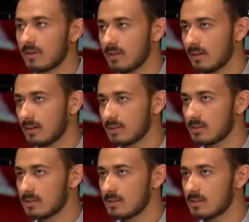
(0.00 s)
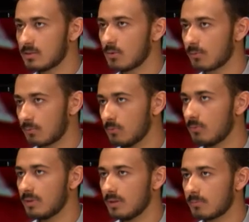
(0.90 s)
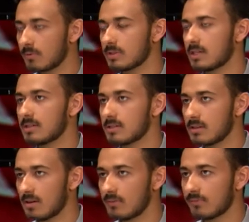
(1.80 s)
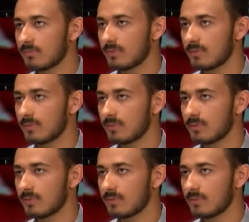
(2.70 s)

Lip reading: their licenses, go through the process of